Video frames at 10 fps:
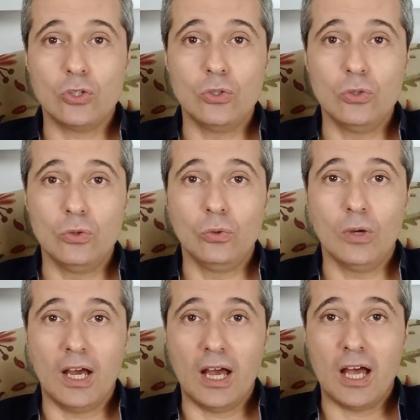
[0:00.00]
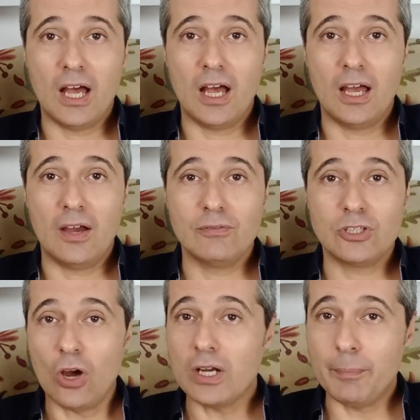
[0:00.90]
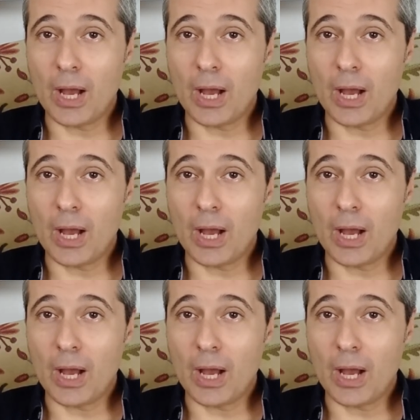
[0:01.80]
to uh, talk